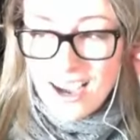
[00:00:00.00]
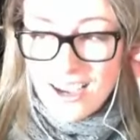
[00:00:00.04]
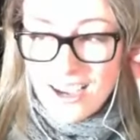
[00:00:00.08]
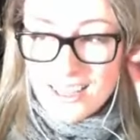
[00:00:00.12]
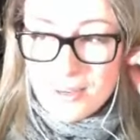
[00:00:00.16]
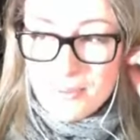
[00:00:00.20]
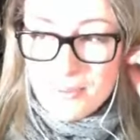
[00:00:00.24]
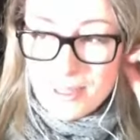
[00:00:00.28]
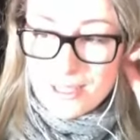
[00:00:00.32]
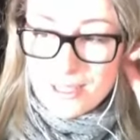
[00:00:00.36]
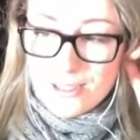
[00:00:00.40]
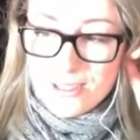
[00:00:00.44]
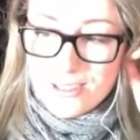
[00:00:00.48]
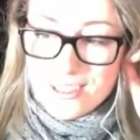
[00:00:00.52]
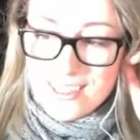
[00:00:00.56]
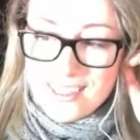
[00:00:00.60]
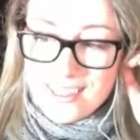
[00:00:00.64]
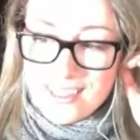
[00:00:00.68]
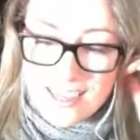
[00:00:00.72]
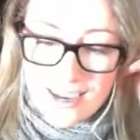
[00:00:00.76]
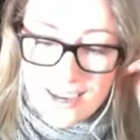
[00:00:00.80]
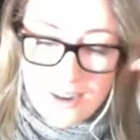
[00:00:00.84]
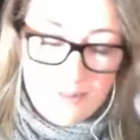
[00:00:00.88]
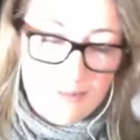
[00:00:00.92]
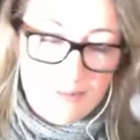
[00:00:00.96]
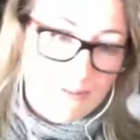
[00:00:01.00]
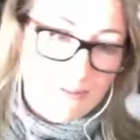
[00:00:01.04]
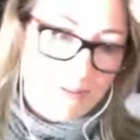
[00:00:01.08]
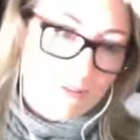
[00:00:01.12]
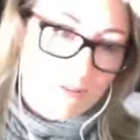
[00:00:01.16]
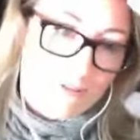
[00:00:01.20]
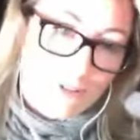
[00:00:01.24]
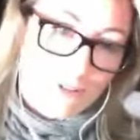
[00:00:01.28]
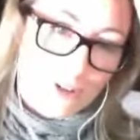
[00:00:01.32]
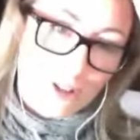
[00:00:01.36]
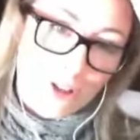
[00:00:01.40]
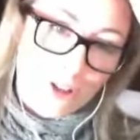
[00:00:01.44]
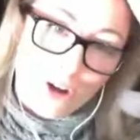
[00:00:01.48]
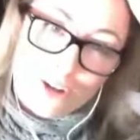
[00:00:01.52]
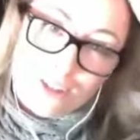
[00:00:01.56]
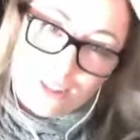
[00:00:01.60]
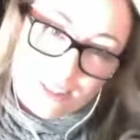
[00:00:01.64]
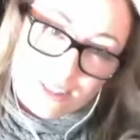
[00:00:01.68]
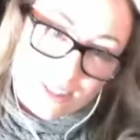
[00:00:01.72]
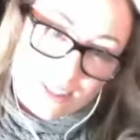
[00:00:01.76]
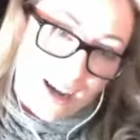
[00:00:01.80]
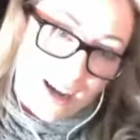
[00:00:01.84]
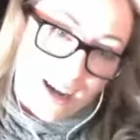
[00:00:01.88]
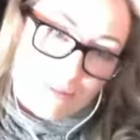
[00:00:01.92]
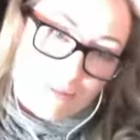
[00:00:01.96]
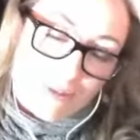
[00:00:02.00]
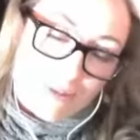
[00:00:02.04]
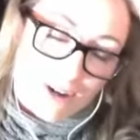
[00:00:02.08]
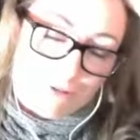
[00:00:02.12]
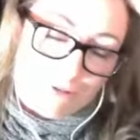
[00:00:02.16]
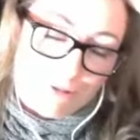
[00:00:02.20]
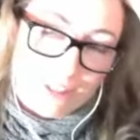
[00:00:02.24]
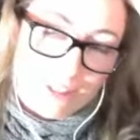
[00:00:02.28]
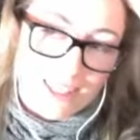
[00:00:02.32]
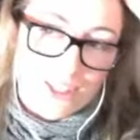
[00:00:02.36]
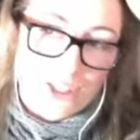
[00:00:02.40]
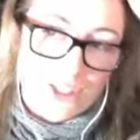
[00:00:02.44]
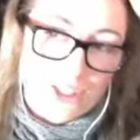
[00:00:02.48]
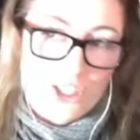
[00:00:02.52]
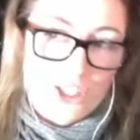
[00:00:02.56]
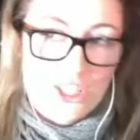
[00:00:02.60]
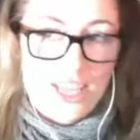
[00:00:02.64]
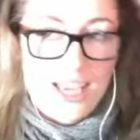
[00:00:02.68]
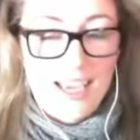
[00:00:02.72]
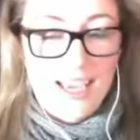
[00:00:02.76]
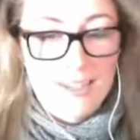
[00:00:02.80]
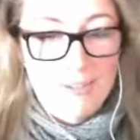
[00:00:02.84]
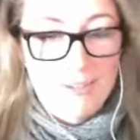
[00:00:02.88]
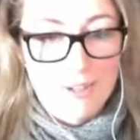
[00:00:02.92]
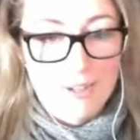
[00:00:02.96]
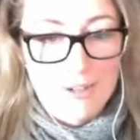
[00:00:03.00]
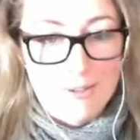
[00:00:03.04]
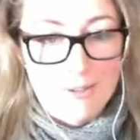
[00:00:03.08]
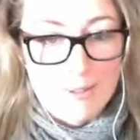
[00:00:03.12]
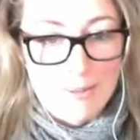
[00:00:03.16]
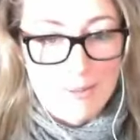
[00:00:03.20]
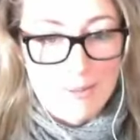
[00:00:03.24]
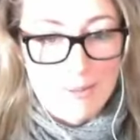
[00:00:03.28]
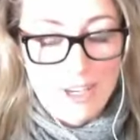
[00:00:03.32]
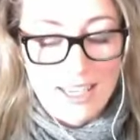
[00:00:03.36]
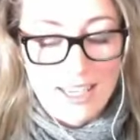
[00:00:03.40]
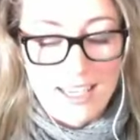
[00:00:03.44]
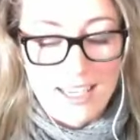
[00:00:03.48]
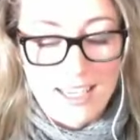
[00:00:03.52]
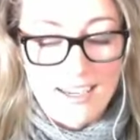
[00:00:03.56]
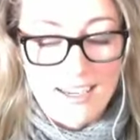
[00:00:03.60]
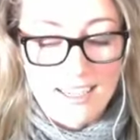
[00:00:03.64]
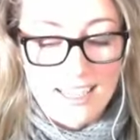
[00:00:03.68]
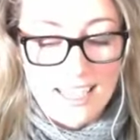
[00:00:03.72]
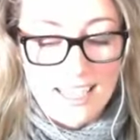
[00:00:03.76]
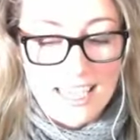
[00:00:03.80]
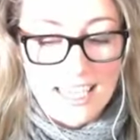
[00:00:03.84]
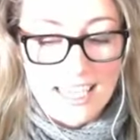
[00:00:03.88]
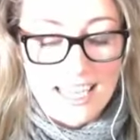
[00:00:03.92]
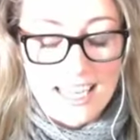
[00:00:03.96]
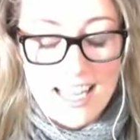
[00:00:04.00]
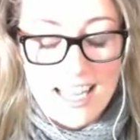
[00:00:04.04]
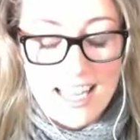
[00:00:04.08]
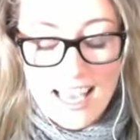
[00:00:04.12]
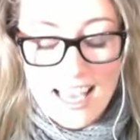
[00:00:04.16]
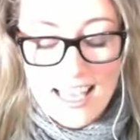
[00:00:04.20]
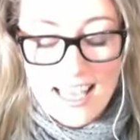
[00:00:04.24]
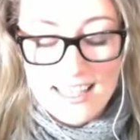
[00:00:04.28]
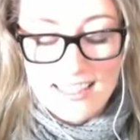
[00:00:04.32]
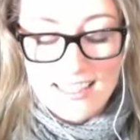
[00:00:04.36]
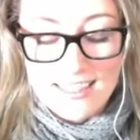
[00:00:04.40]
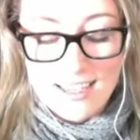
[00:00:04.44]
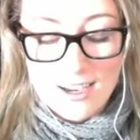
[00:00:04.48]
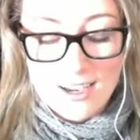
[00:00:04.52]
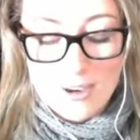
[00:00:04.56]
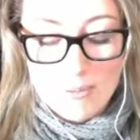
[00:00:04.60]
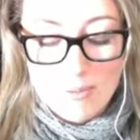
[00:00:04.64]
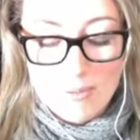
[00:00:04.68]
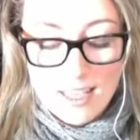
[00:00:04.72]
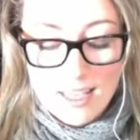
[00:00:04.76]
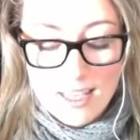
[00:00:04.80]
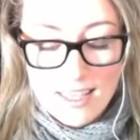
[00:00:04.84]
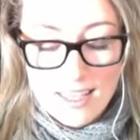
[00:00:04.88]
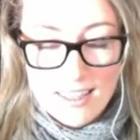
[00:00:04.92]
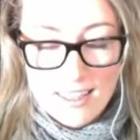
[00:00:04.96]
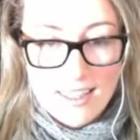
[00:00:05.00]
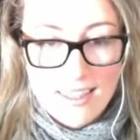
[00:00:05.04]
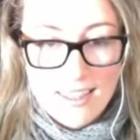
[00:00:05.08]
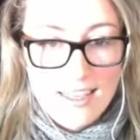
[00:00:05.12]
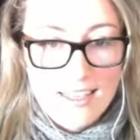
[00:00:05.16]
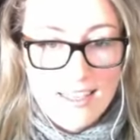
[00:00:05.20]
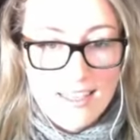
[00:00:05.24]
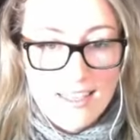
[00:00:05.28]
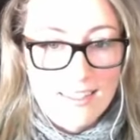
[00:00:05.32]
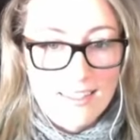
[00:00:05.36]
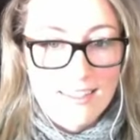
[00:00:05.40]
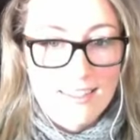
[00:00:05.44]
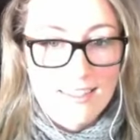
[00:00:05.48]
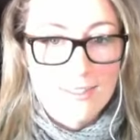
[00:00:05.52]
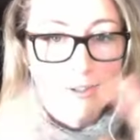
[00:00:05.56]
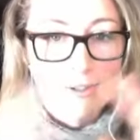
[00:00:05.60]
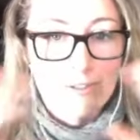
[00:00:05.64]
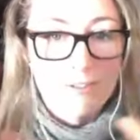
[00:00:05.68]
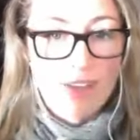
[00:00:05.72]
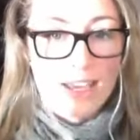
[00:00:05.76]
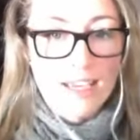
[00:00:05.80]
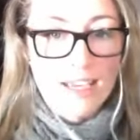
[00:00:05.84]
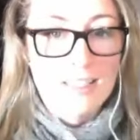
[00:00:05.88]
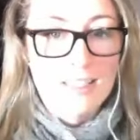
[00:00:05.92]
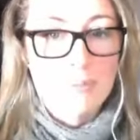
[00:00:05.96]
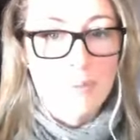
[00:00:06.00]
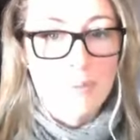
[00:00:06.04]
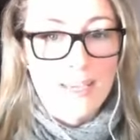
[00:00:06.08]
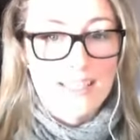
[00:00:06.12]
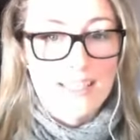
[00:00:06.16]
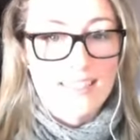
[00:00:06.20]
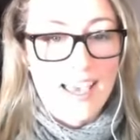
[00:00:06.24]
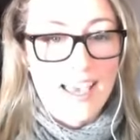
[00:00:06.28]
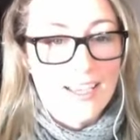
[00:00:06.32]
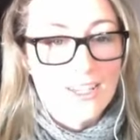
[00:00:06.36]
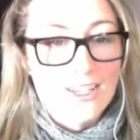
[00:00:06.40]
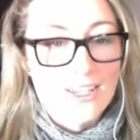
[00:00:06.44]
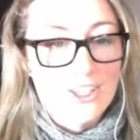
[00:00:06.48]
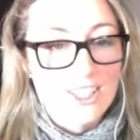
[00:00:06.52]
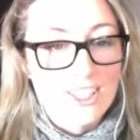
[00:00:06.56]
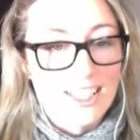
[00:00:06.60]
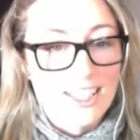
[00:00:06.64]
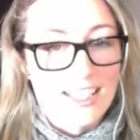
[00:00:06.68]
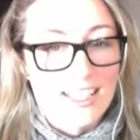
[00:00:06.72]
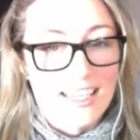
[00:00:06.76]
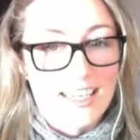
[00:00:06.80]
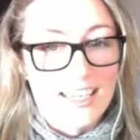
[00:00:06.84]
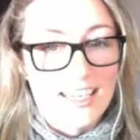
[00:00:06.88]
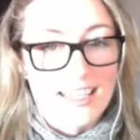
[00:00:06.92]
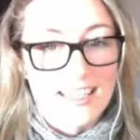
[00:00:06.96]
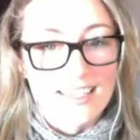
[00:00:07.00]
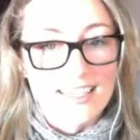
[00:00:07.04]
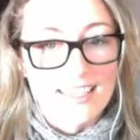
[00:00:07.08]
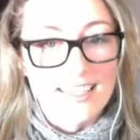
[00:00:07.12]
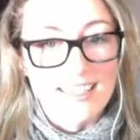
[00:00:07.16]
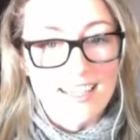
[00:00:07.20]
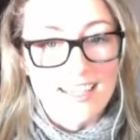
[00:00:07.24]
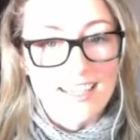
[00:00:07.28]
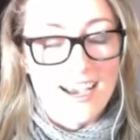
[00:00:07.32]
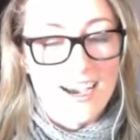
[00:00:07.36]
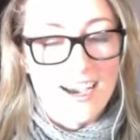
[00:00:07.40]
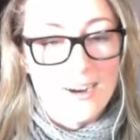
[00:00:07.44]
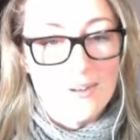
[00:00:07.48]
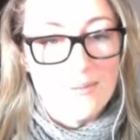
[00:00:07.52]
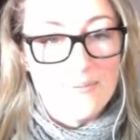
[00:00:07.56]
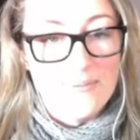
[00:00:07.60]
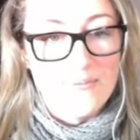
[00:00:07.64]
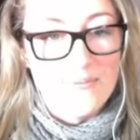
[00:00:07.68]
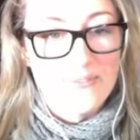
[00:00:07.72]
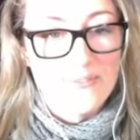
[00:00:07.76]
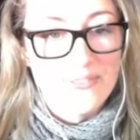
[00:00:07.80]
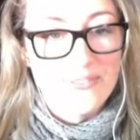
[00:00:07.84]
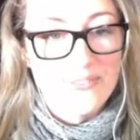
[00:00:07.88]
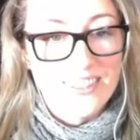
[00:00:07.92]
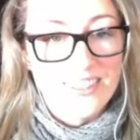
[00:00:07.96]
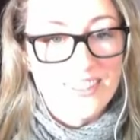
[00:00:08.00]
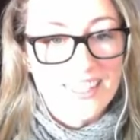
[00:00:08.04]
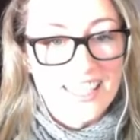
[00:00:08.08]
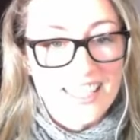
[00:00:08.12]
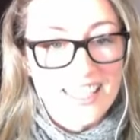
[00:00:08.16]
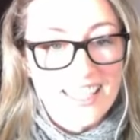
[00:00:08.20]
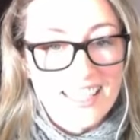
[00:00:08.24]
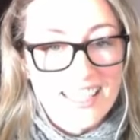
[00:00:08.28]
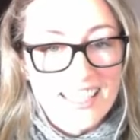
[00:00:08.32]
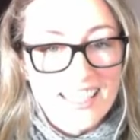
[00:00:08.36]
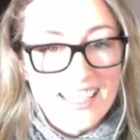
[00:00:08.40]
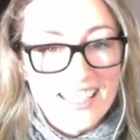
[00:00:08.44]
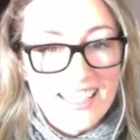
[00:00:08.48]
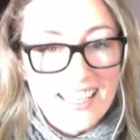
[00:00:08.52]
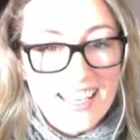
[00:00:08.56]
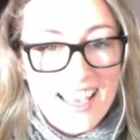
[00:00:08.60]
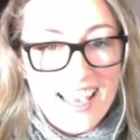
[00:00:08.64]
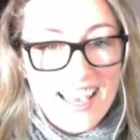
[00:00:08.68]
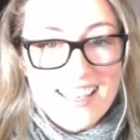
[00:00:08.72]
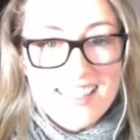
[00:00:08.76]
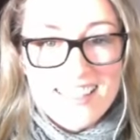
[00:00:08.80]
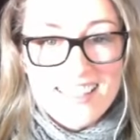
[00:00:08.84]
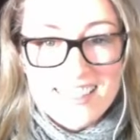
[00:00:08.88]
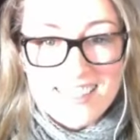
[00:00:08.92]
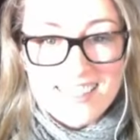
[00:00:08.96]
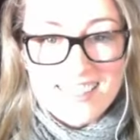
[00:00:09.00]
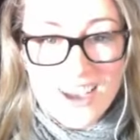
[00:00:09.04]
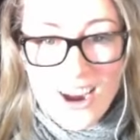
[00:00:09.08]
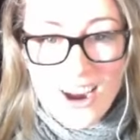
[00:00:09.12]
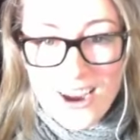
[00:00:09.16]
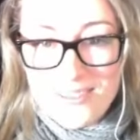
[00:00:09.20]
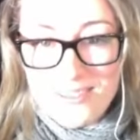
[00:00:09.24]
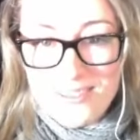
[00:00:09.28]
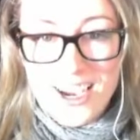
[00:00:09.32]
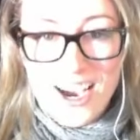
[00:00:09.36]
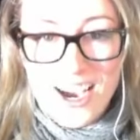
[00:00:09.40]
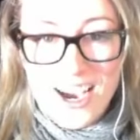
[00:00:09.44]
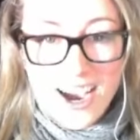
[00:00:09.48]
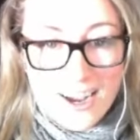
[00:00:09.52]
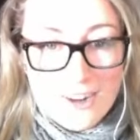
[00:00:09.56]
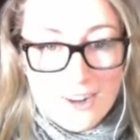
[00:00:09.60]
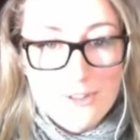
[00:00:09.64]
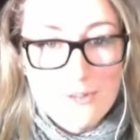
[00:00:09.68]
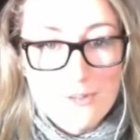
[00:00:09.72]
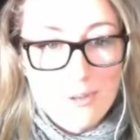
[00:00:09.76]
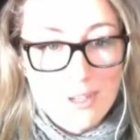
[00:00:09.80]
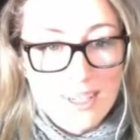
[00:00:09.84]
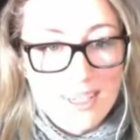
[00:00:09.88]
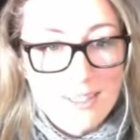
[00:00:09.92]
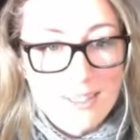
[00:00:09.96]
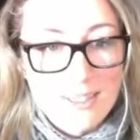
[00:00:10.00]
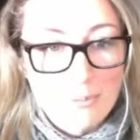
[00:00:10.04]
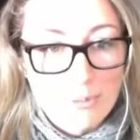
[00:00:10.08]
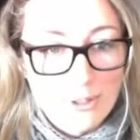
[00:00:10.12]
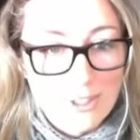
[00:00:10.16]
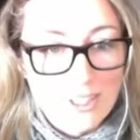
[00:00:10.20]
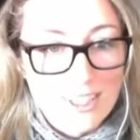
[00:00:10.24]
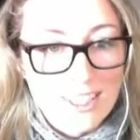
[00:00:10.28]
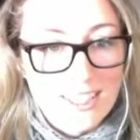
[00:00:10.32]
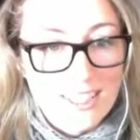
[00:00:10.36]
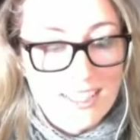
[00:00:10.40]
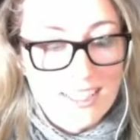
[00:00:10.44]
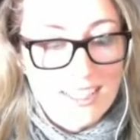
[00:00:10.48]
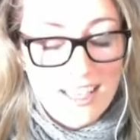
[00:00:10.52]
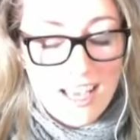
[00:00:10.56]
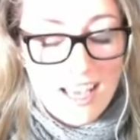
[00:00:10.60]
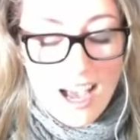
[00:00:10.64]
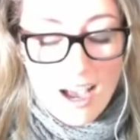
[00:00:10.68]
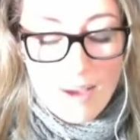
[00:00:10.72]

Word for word: Only because for a long time I really shared what I was working on, and there's this sort of expectation, and so I'm kind of being pretty.